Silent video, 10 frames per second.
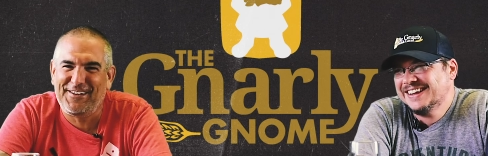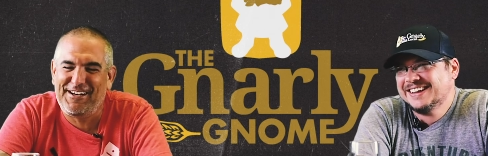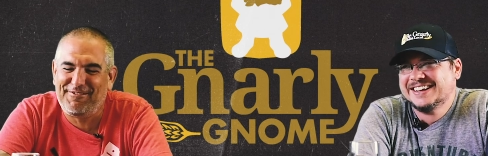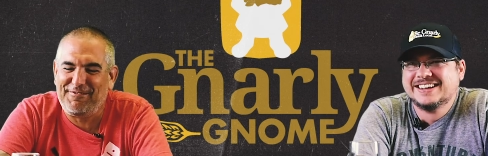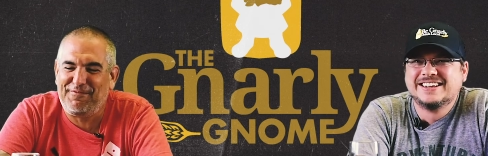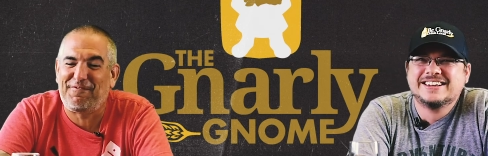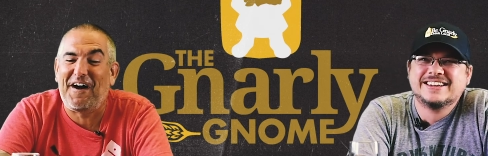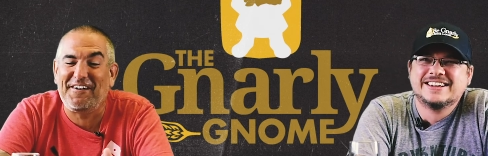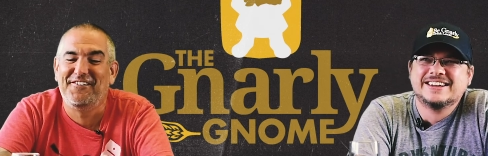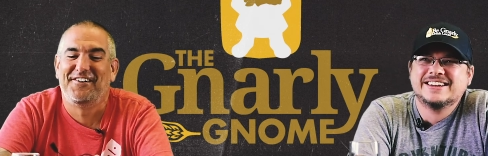Speaker 1: to 11.
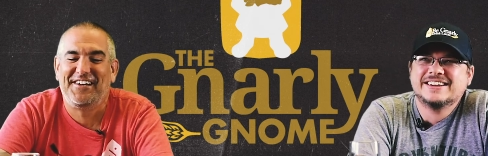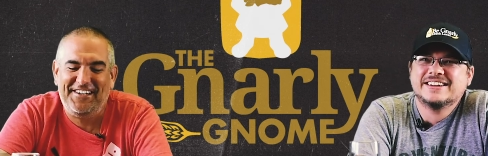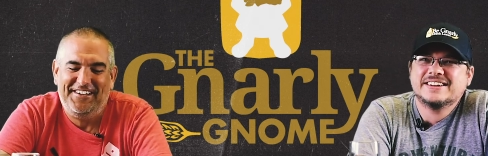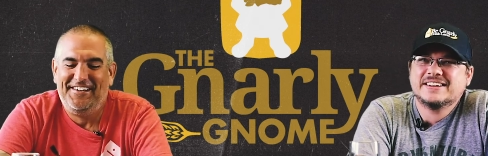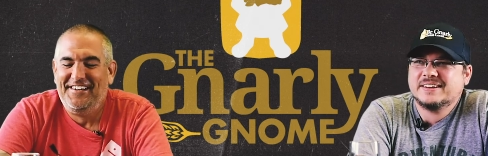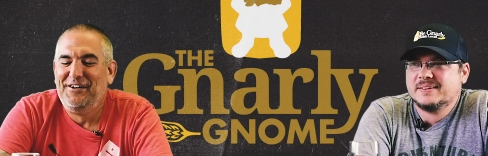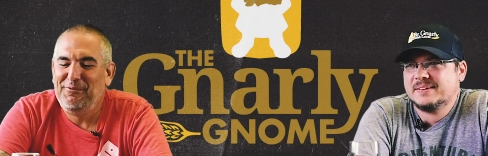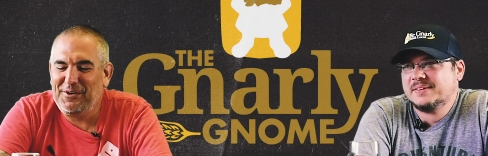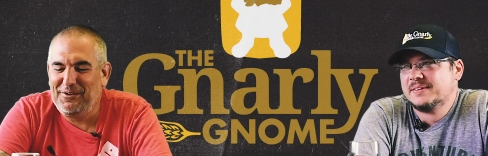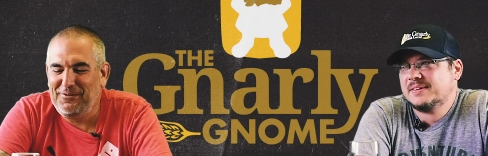Finally,
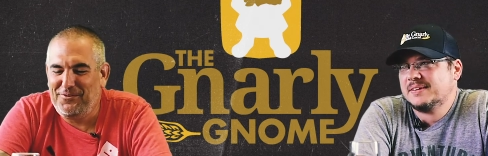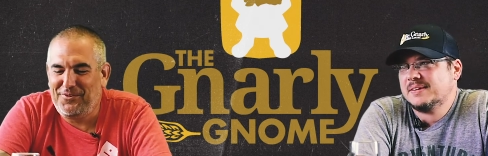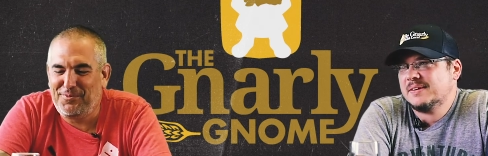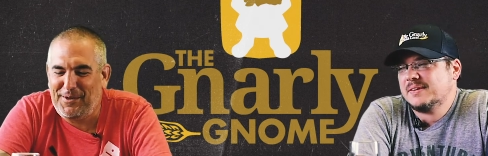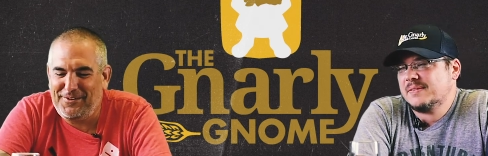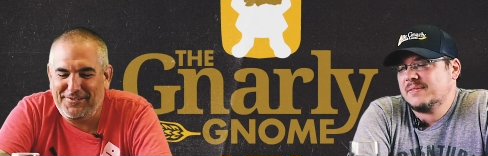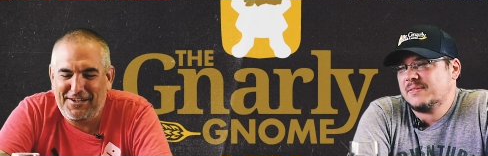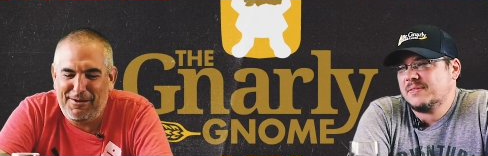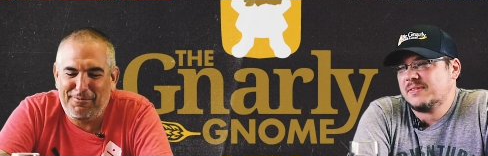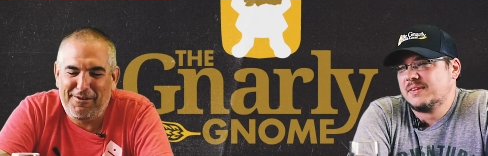we can use the Spinal
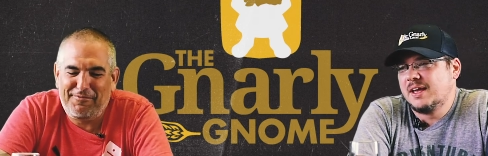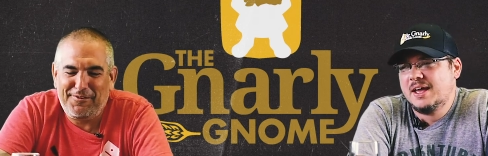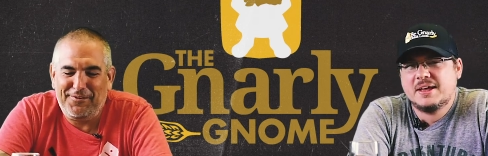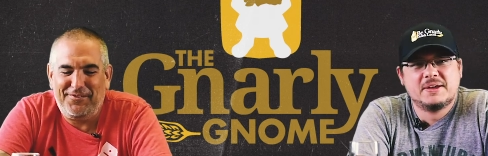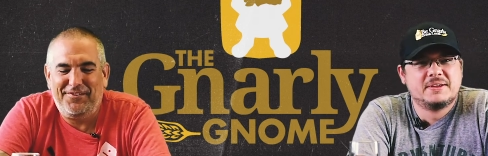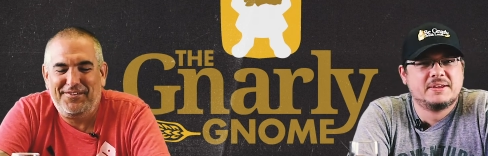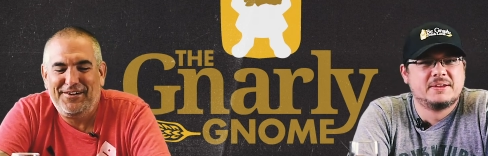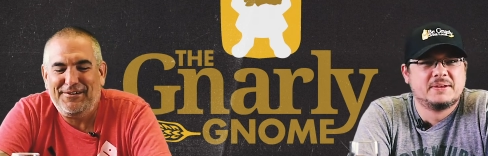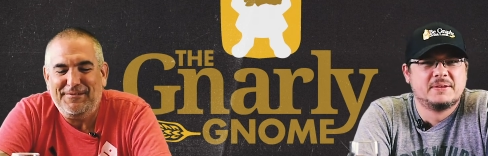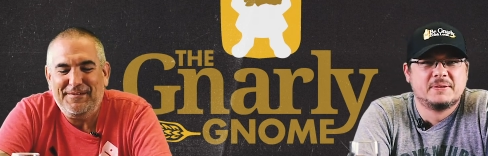Tap reference.
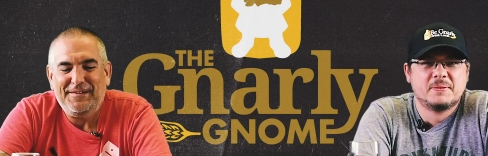So,